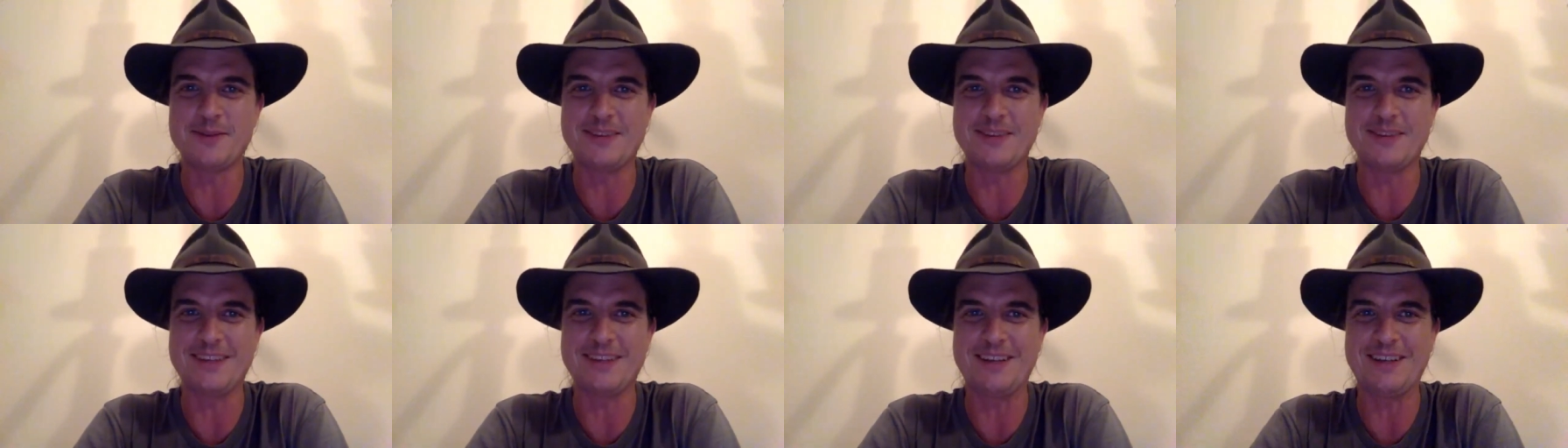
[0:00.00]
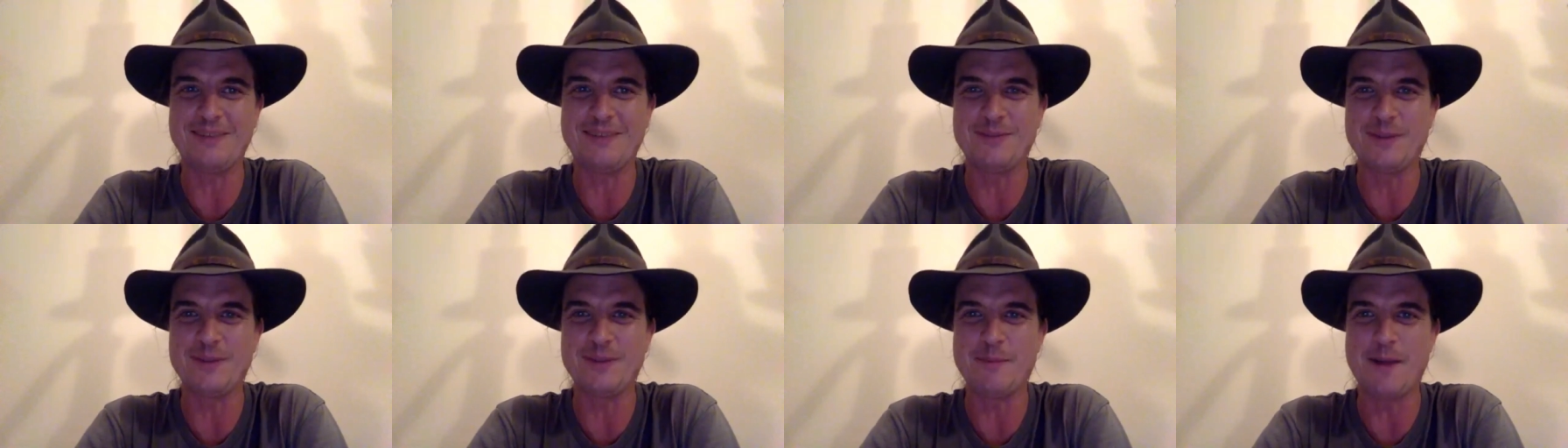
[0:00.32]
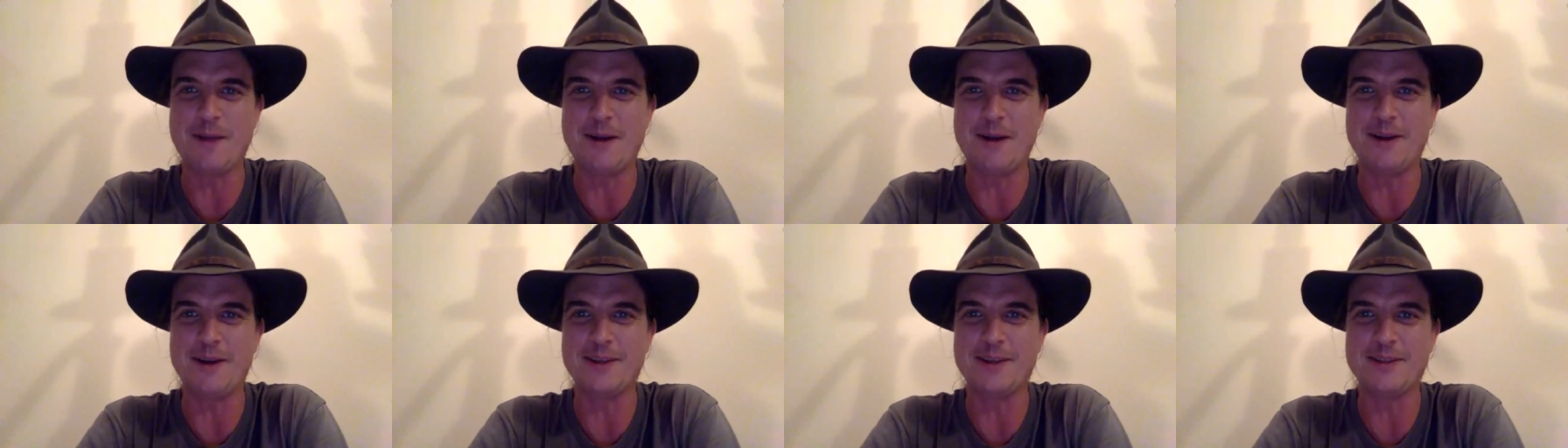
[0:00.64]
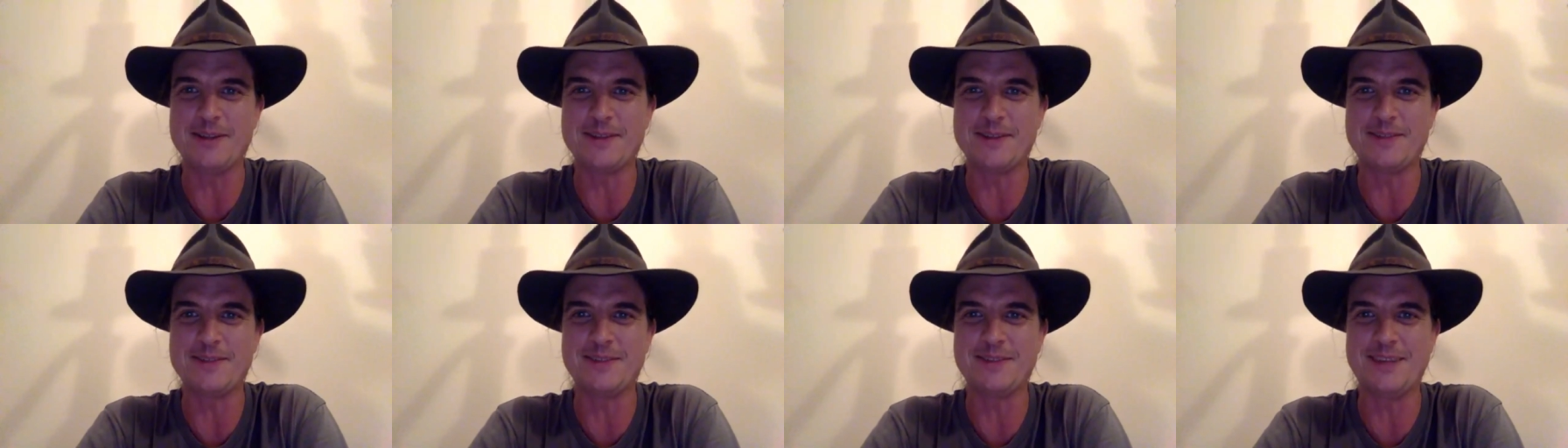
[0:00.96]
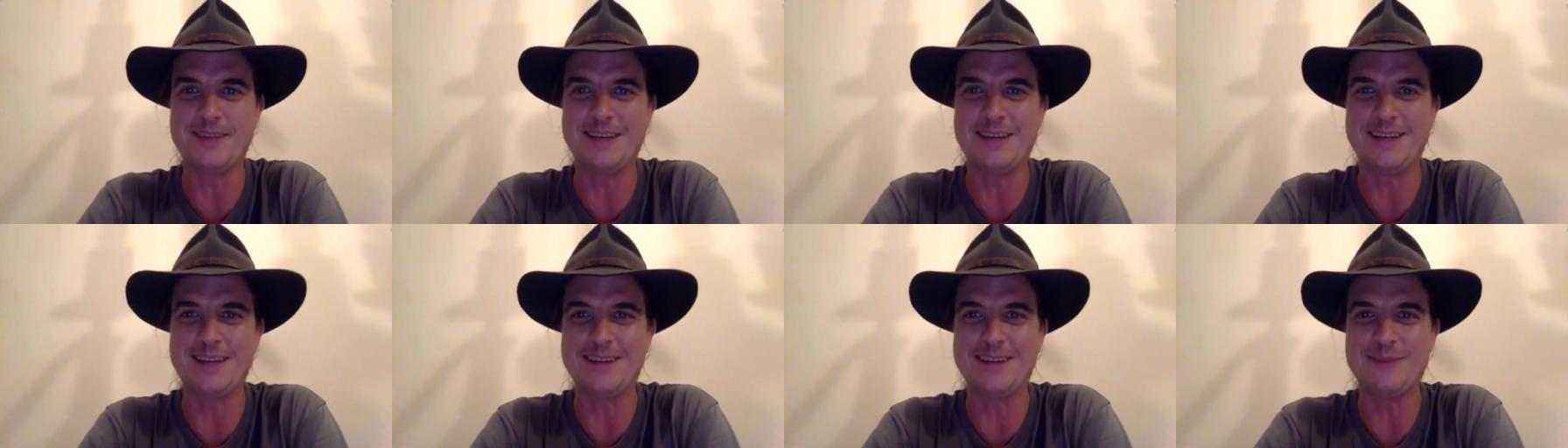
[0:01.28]
Um, yeah. The
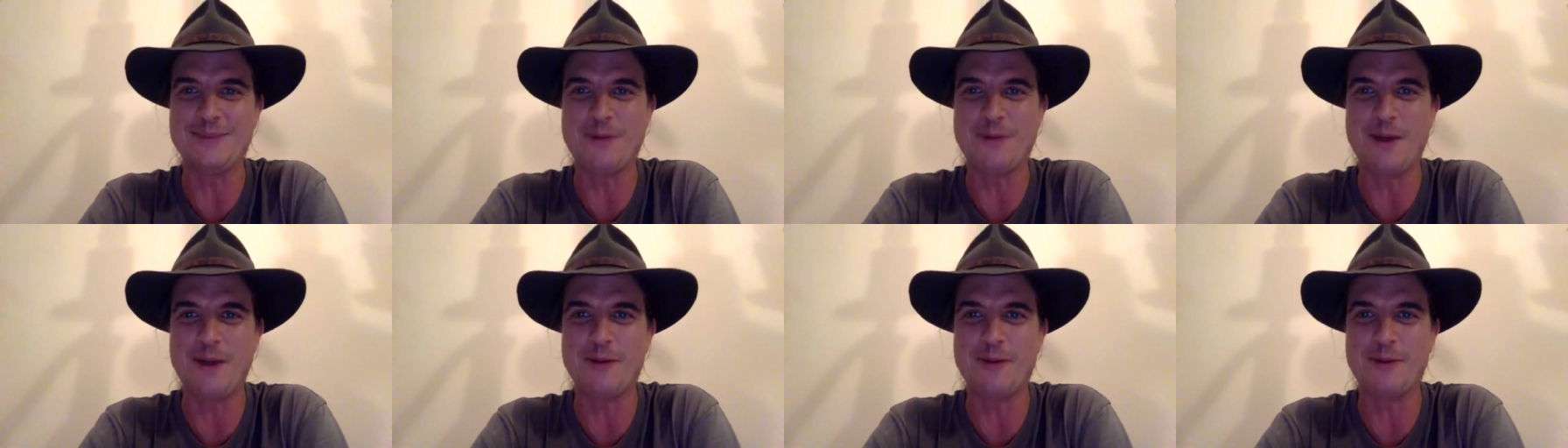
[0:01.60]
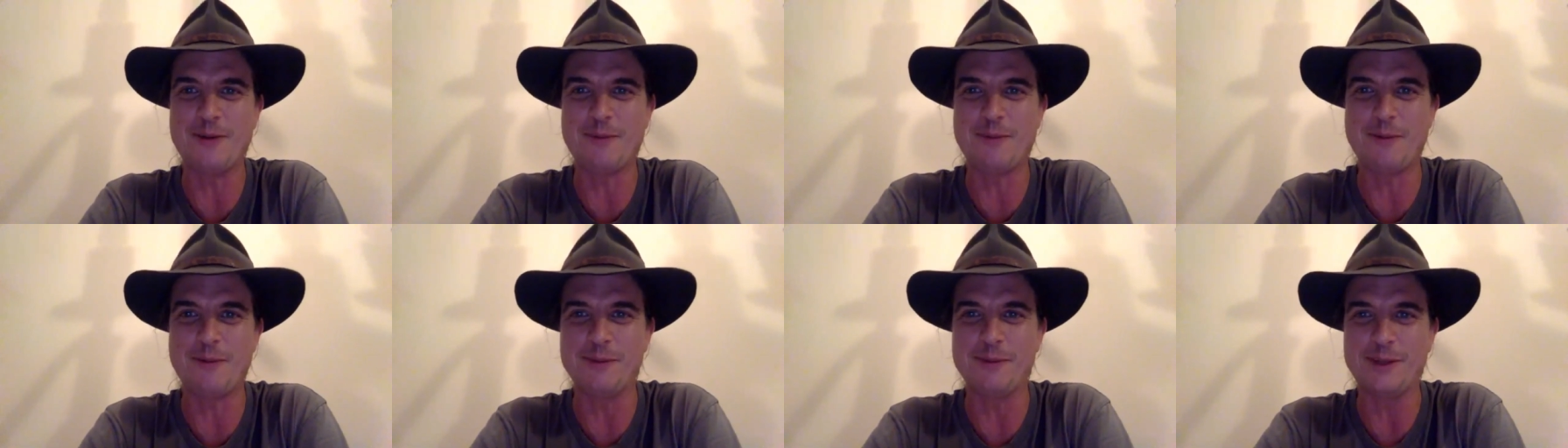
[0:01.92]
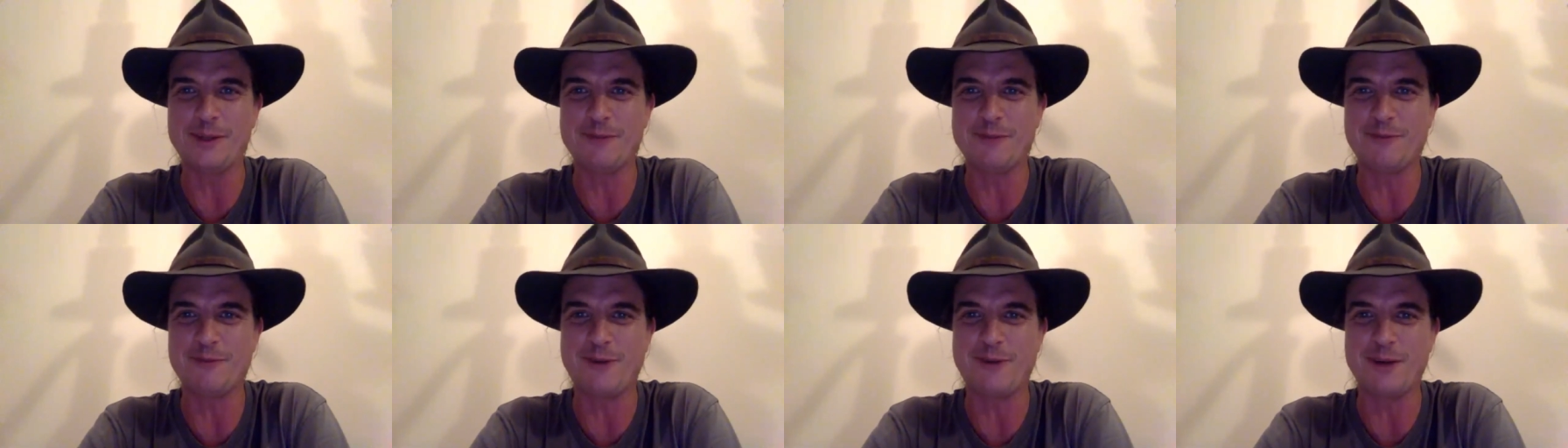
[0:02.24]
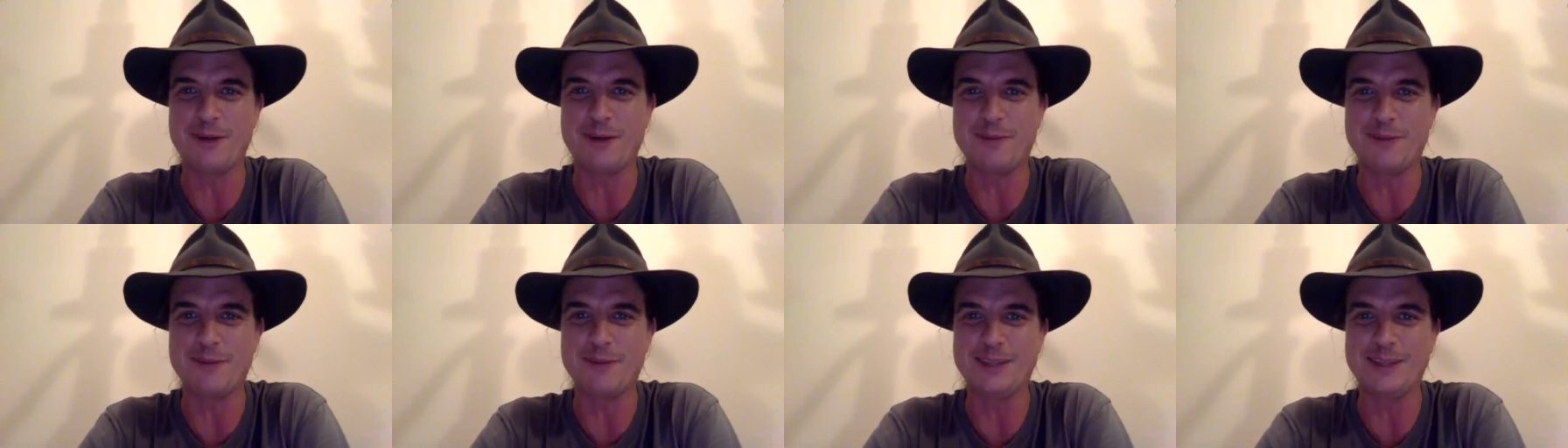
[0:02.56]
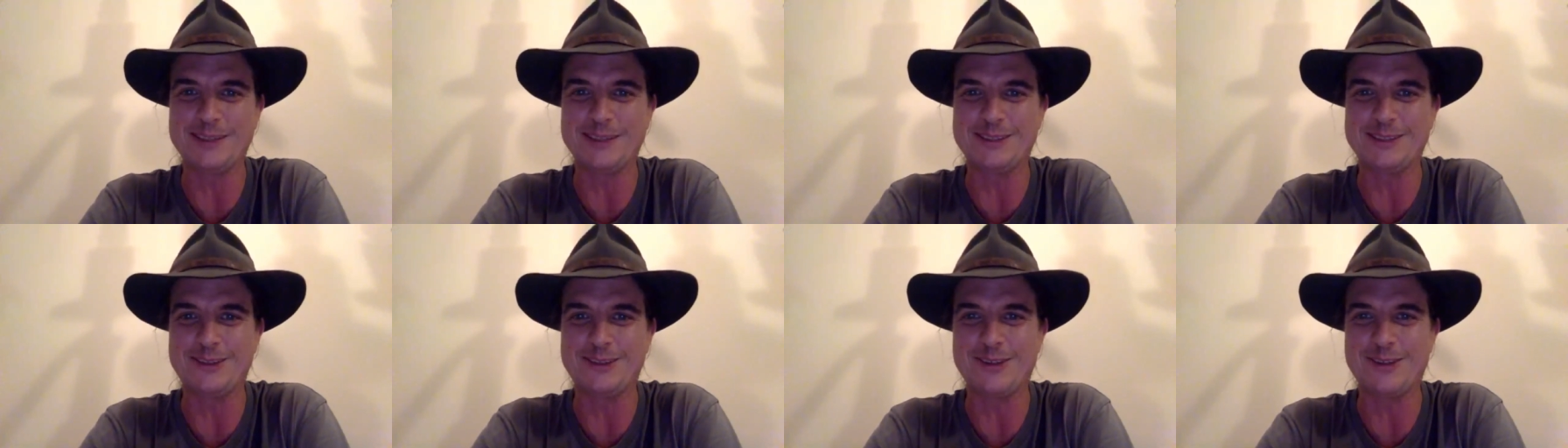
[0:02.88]
there at the moment. I probably could find a place
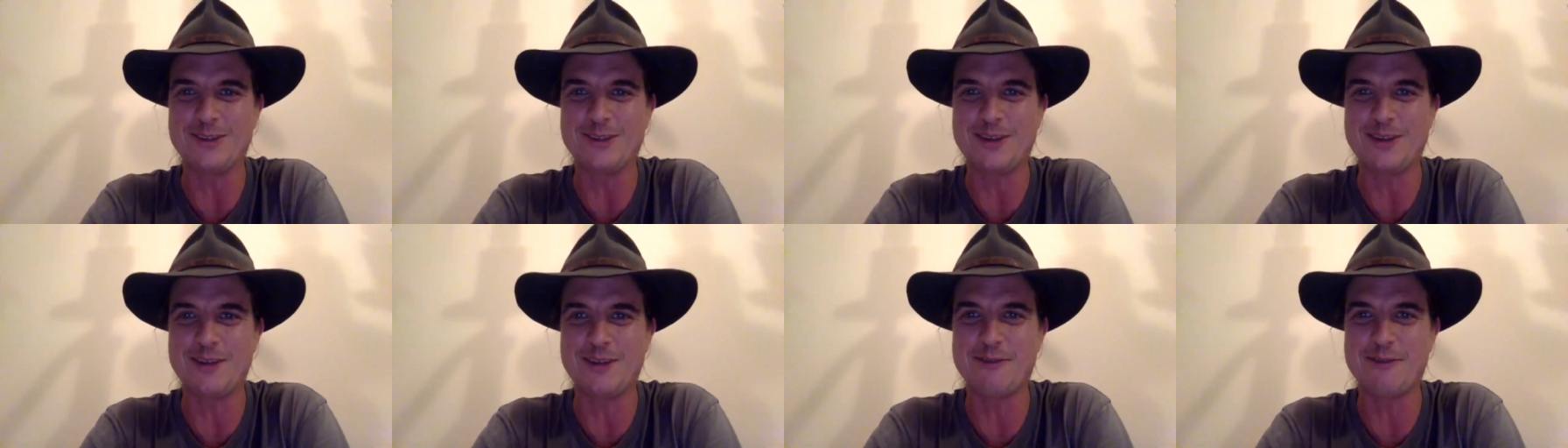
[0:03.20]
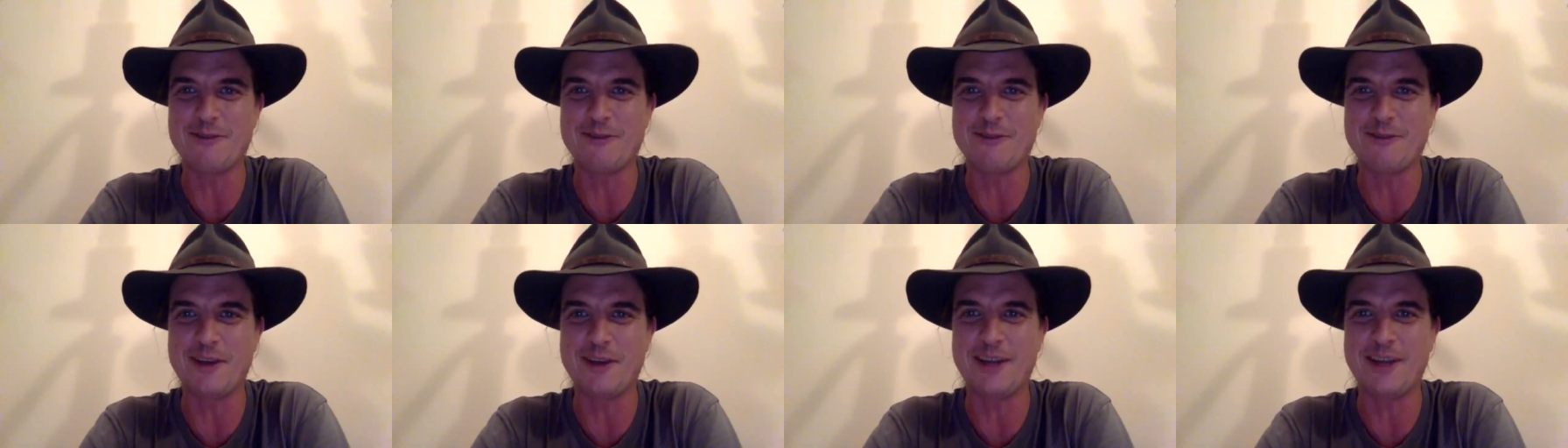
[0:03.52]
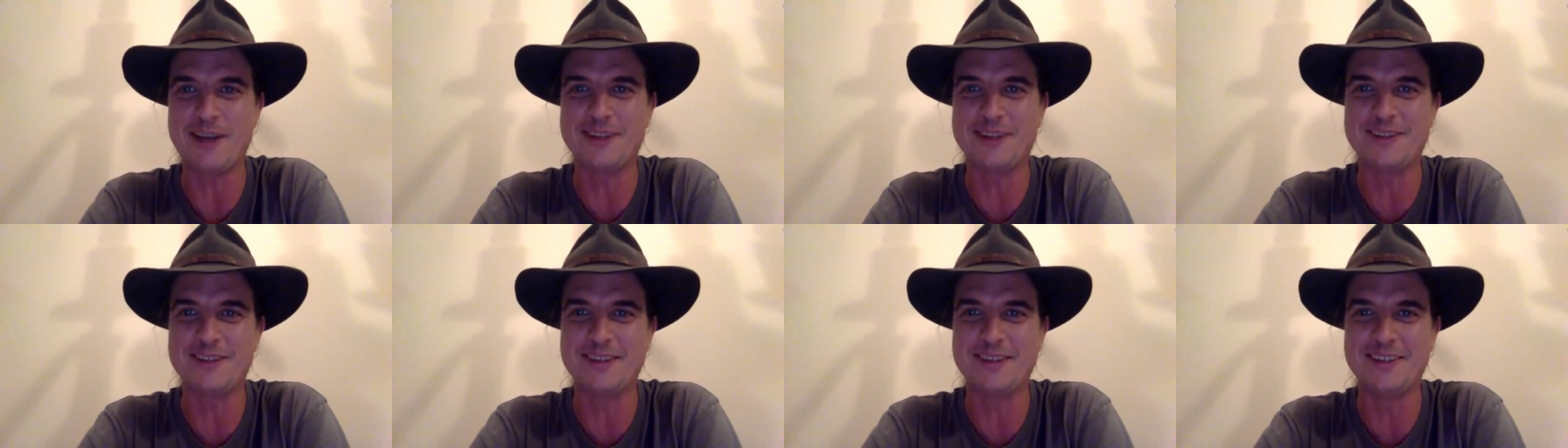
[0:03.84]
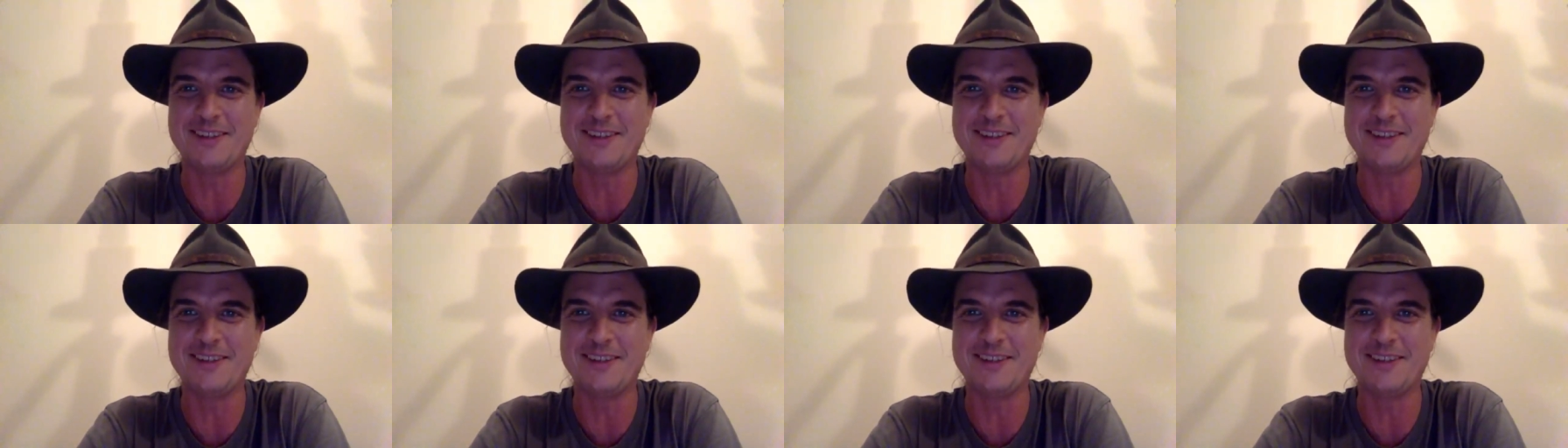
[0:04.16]
to cross over if I had to.